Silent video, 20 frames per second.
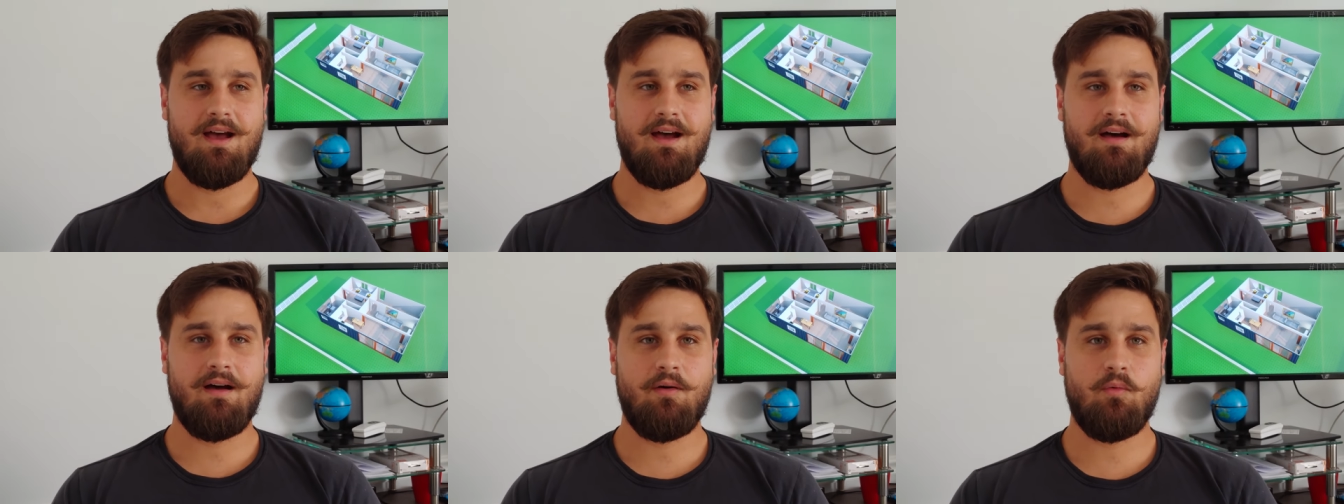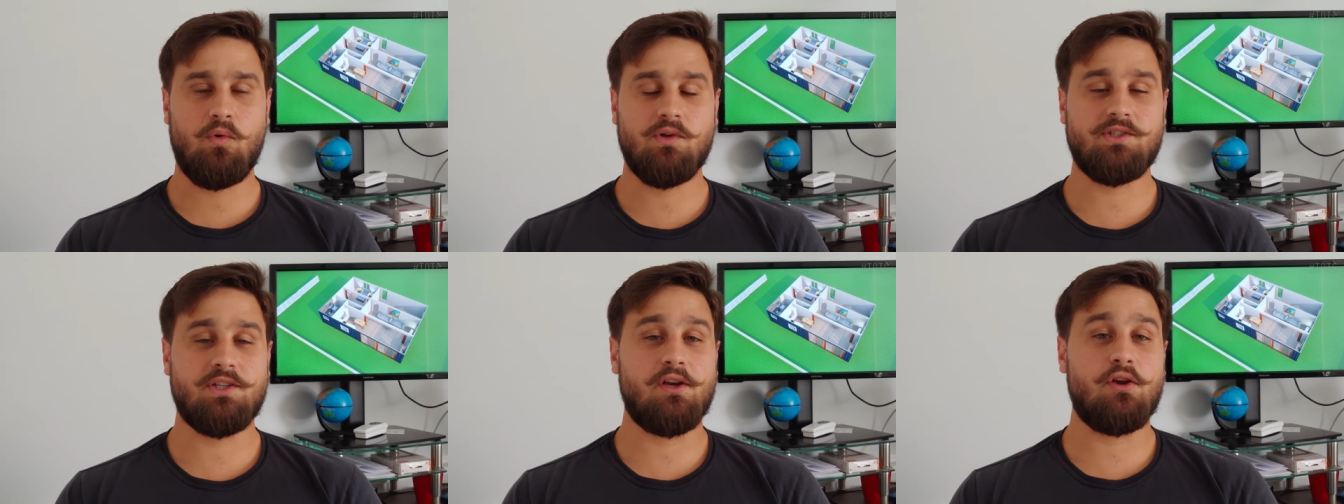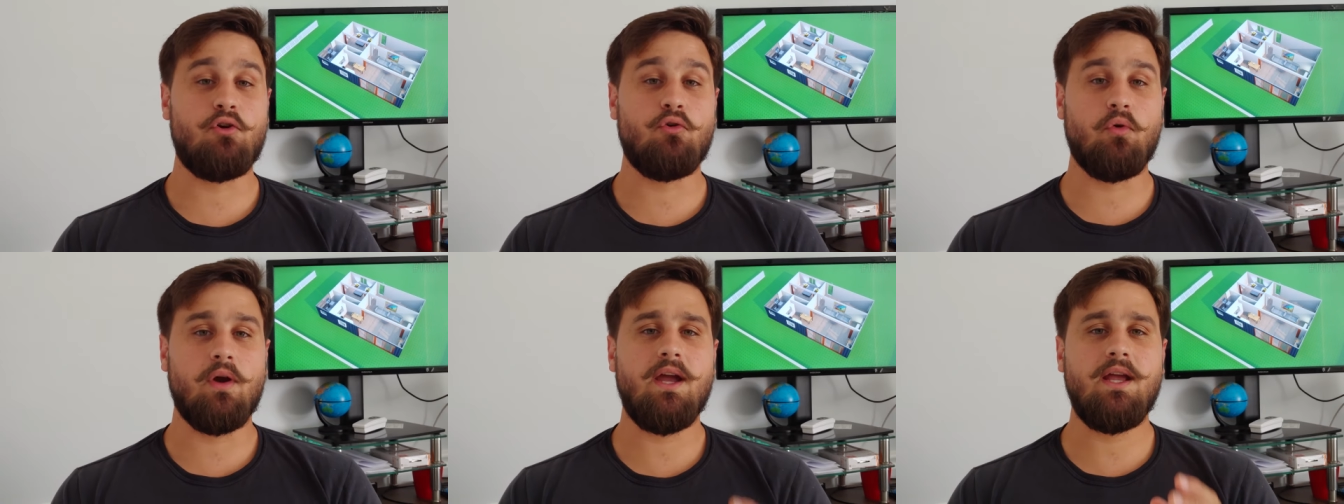was a
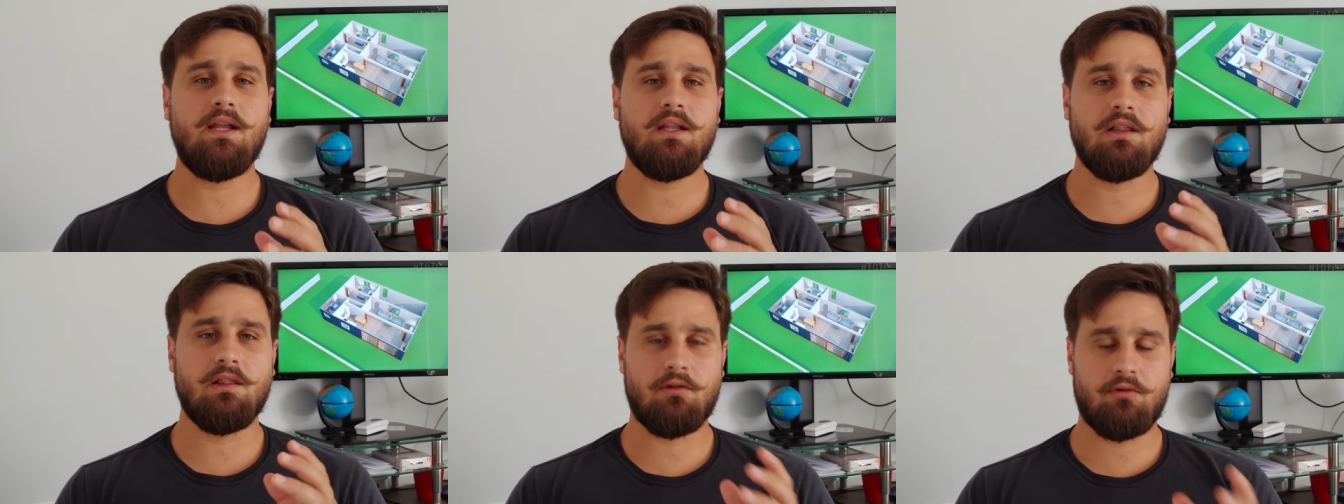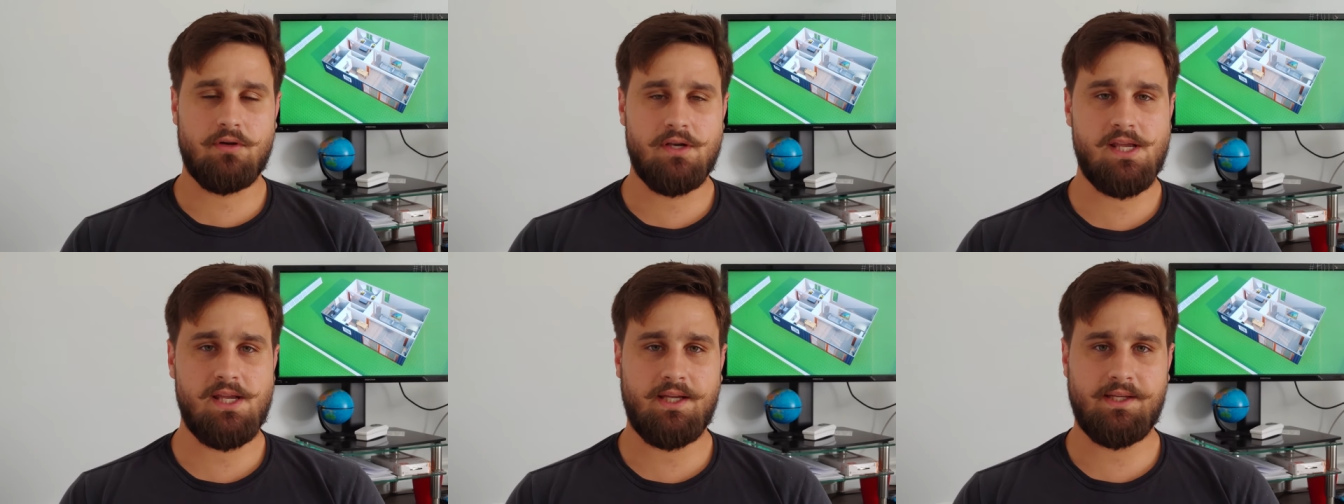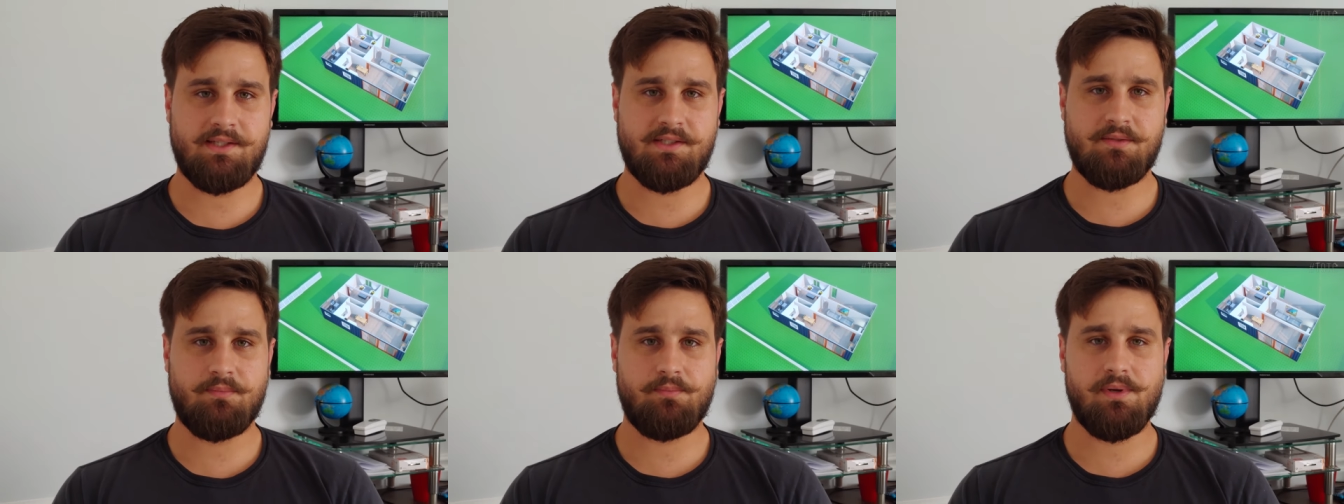great learning
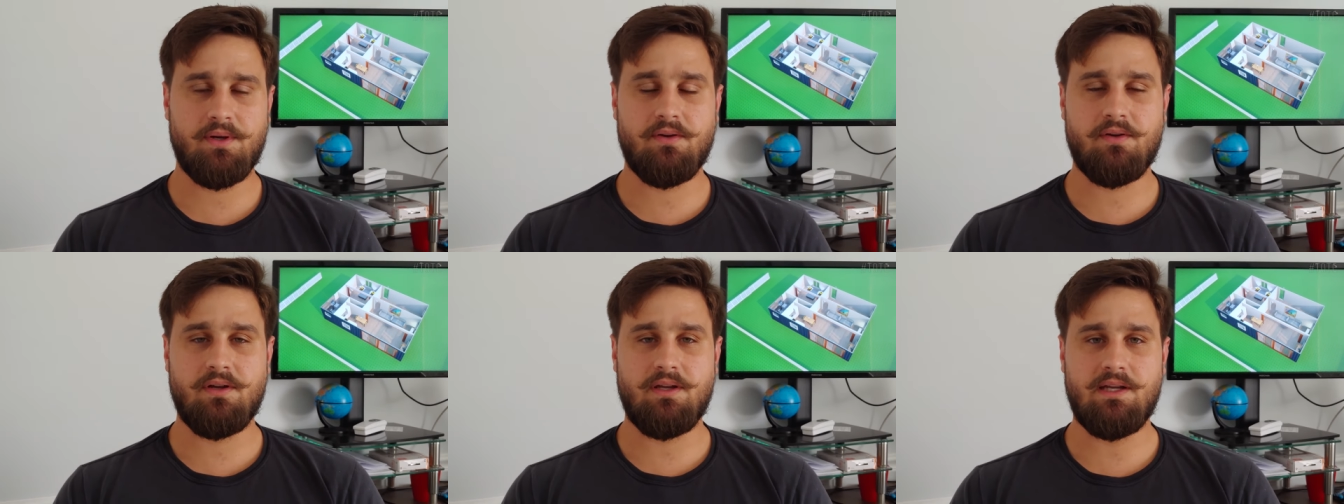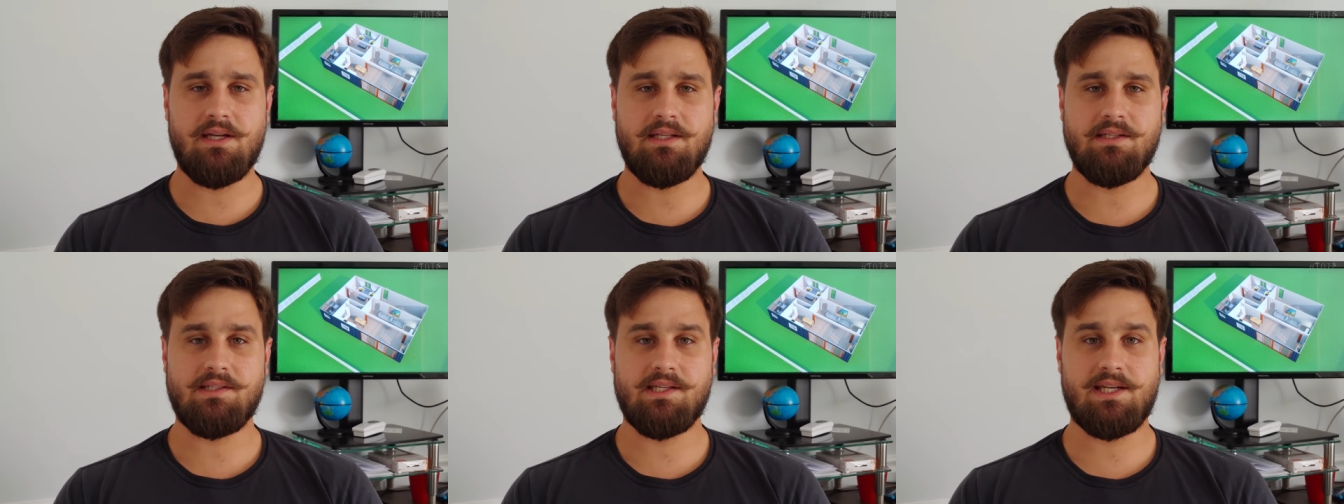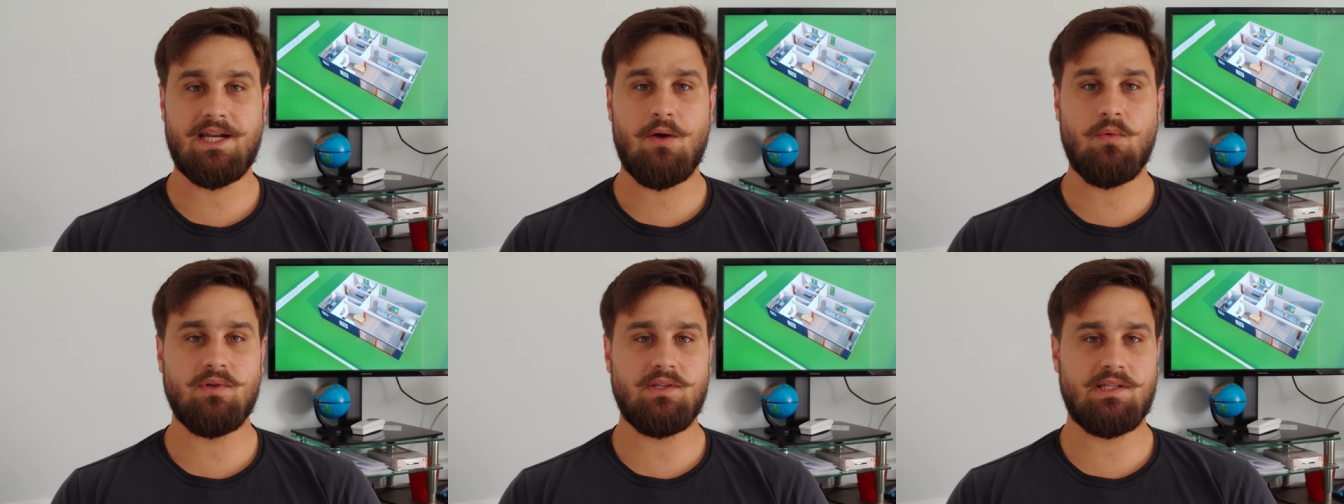experience
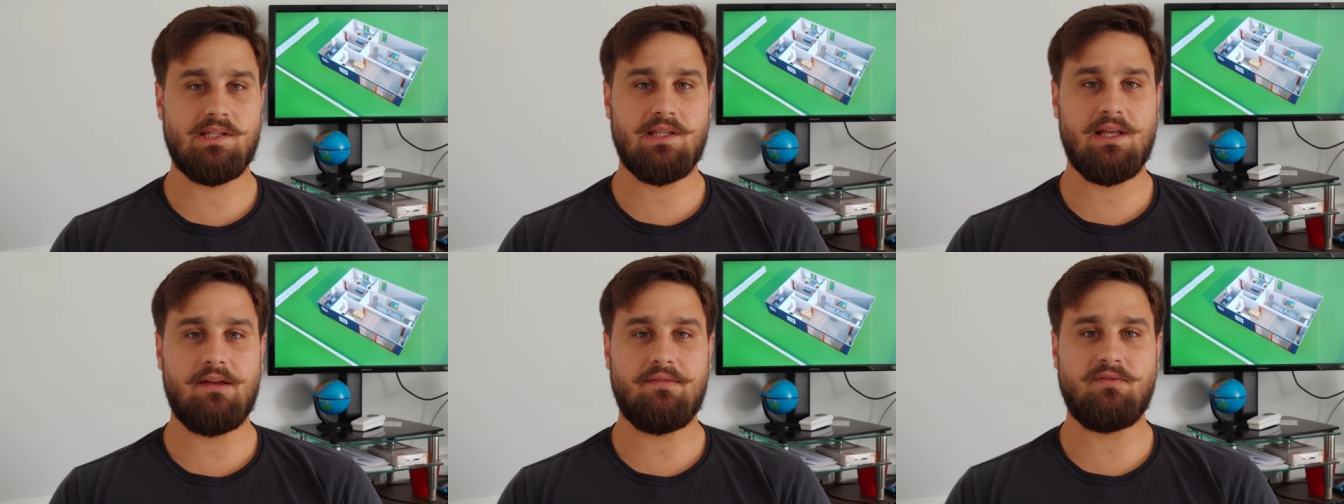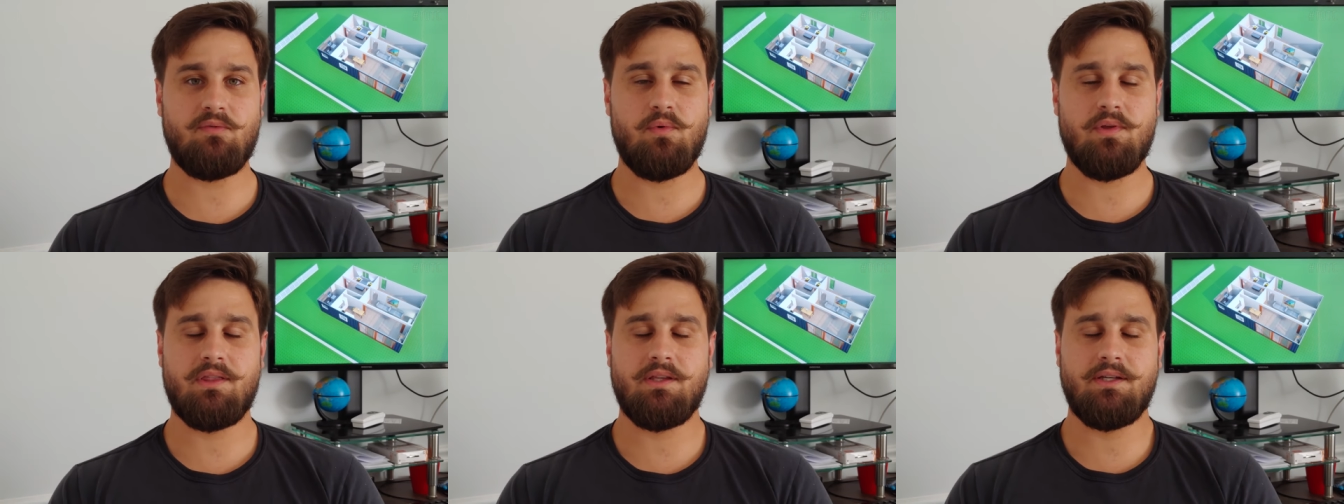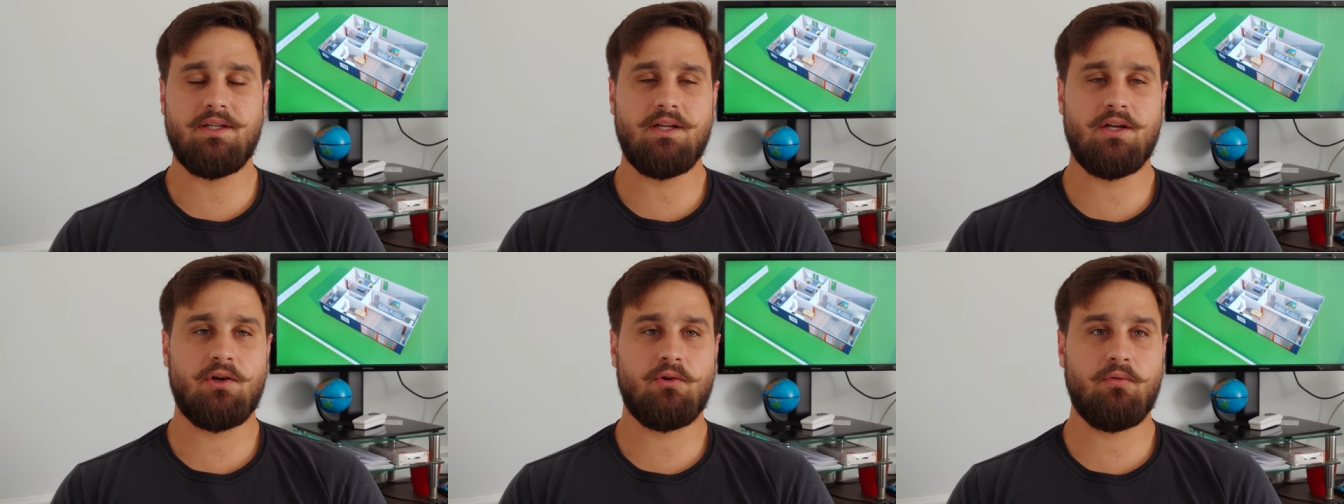and I was left with
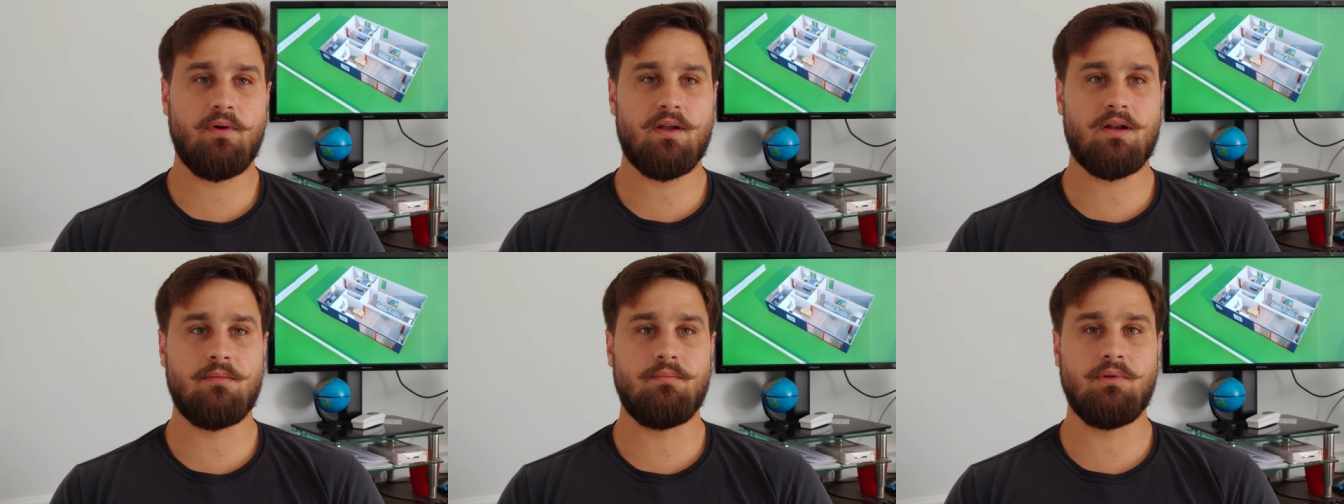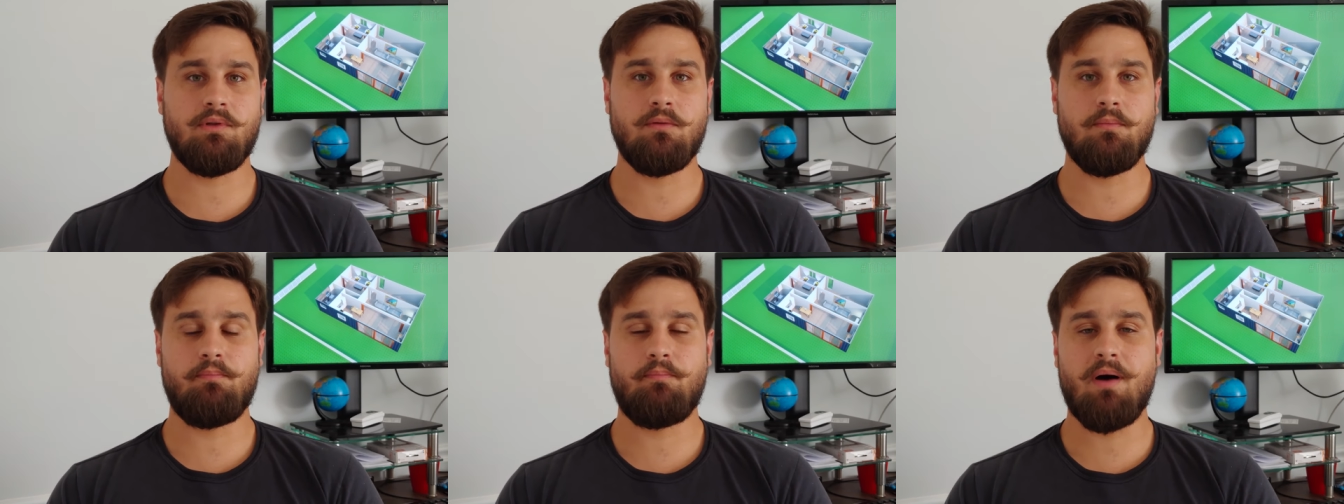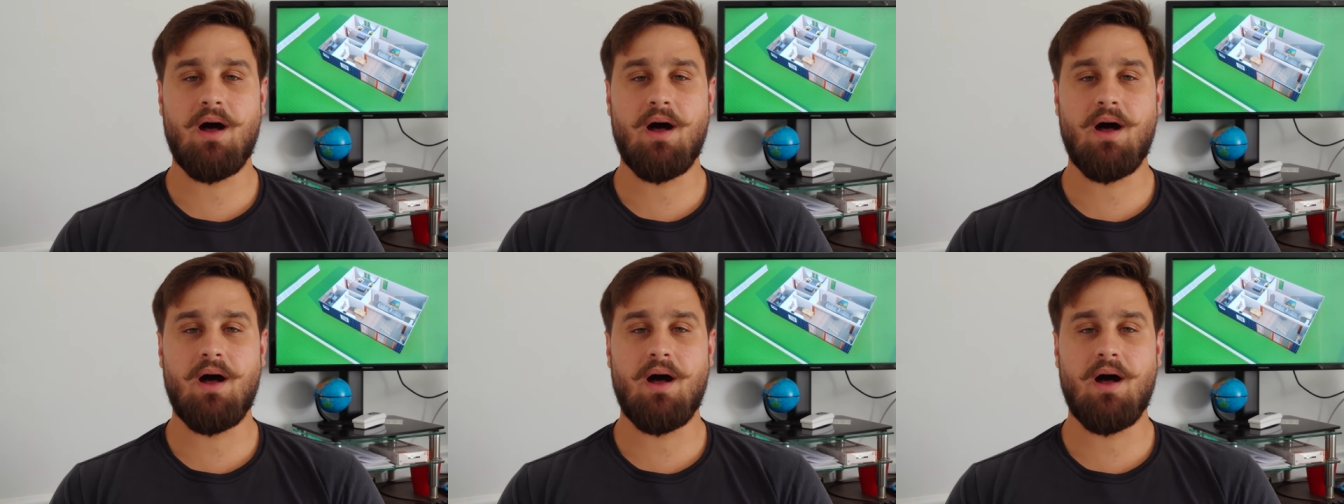an incredible